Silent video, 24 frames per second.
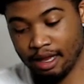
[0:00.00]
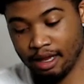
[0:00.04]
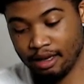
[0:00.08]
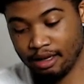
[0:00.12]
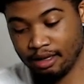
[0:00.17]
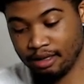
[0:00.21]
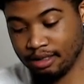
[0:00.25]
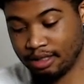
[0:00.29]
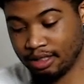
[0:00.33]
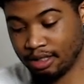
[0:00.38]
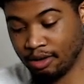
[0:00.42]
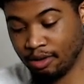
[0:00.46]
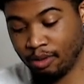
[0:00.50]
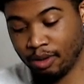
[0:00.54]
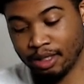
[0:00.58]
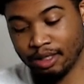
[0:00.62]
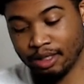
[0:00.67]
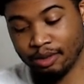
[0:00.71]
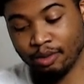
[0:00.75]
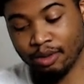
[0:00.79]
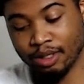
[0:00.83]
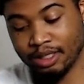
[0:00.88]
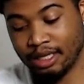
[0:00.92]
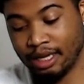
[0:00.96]
So
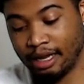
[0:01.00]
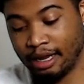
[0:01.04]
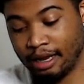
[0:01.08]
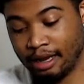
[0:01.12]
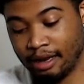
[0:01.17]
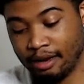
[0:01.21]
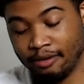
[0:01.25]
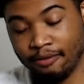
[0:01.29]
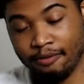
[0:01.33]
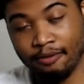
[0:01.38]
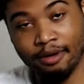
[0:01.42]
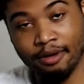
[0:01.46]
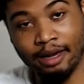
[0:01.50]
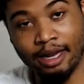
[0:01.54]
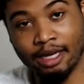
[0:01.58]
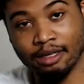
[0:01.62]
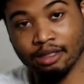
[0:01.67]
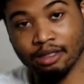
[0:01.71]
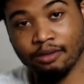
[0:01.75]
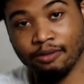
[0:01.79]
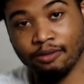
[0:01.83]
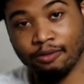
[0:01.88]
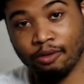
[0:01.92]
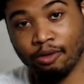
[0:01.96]
what's that? That
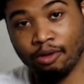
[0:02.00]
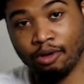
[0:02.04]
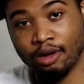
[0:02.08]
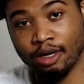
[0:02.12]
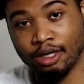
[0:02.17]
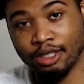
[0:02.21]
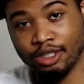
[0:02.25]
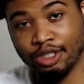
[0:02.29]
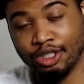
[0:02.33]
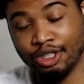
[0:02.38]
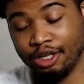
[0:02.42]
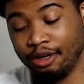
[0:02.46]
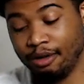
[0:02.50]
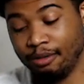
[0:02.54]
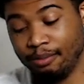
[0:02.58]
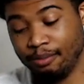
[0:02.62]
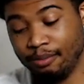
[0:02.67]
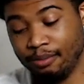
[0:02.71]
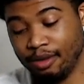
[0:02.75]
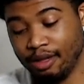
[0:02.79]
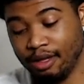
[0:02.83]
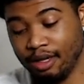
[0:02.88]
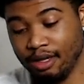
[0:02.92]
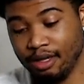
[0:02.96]
was 4.
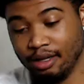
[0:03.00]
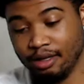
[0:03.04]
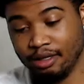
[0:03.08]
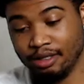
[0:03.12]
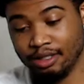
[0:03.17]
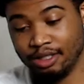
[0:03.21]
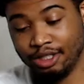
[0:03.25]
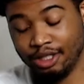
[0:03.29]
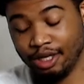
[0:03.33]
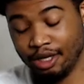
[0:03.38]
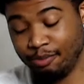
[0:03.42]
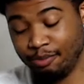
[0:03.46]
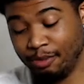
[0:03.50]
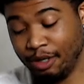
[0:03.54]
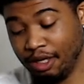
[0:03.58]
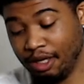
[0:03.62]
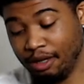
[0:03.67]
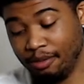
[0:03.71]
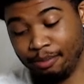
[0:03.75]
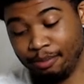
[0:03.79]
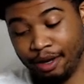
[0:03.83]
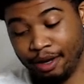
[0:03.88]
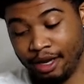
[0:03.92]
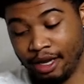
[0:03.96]
Jimmy,
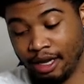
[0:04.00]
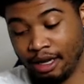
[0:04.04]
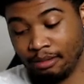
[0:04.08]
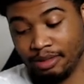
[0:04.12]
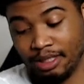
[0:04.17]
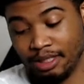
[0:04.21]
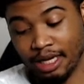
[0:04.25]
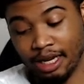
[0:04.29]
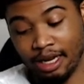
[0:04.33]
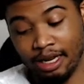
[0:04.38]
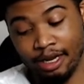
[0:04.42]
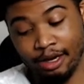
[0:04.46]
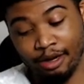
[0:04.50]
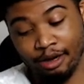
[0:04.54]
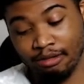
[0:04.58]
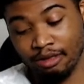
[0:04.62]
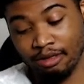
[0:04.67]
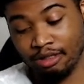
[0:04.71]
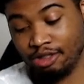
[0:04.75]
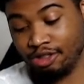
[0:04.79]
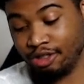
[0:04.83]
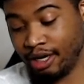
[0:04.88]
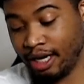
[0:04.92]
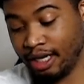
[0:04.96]
Bam, Tyler Hero,
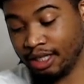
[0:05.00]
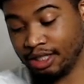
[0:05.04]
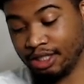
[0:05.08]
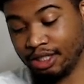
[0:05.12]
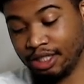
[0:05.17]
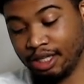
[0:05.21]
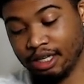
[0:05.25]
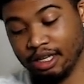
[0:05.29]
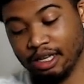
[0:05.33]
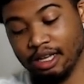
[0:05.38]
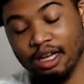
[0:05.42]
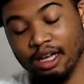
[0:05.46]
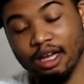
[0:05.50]
Dragic.